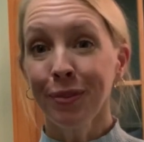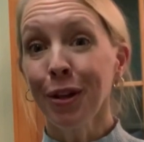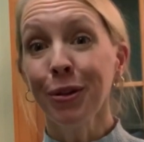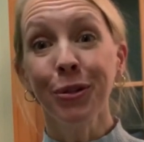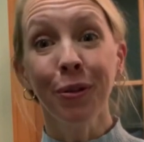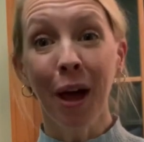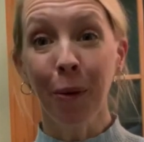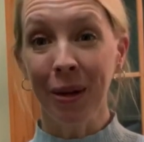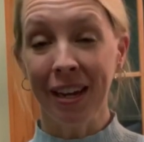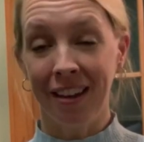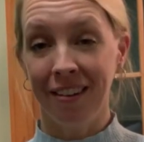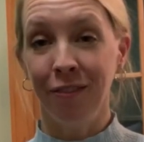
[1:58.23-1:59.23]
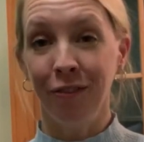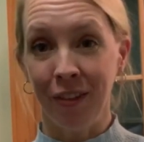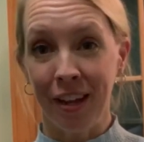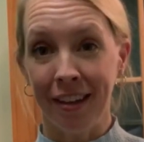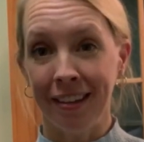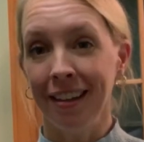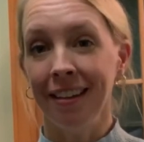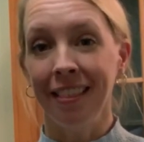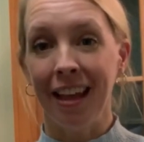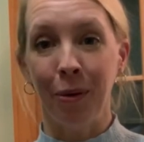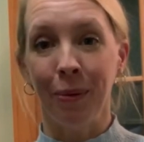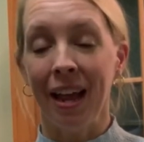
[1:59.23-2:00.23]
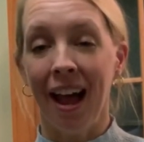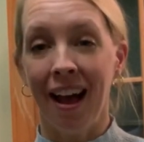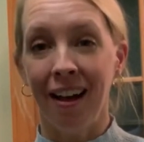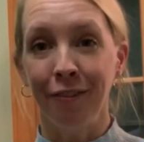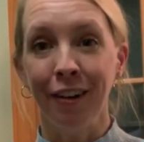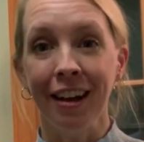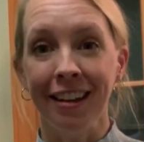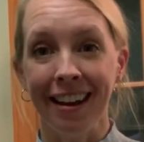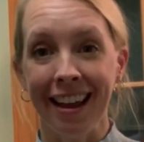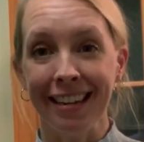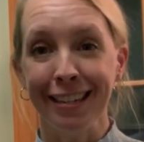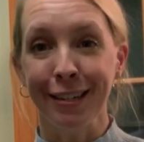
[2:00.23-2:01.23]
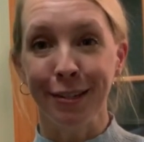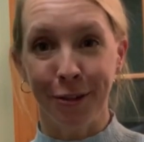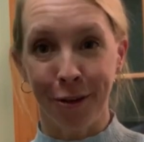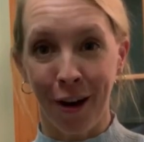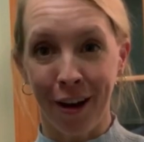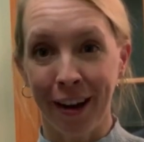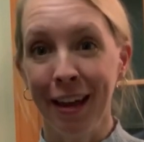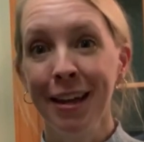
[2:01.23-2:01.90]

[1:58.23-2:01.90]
so that we can feel like we have a nice, strong